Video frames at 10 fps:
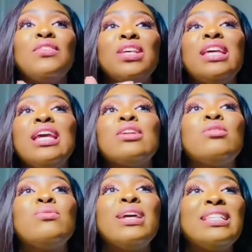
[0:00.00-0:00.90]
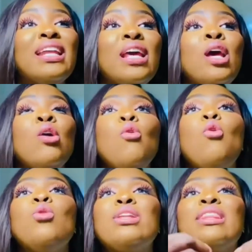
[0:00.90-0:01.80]
after he had created
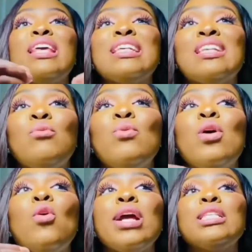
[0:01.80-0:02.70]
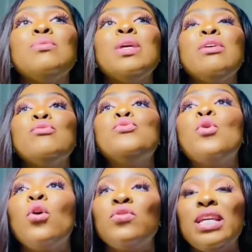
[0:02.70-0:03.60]
all the things that we were going to be
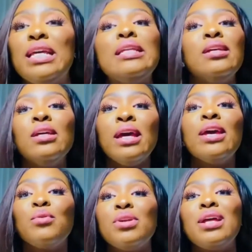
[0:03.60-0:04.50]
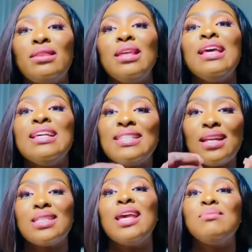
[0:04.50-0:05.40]
involved in here on earth, he
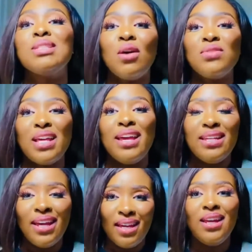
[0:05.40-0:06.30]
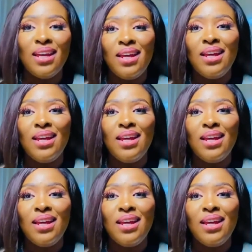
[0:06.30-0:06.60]
said to himself, say a year,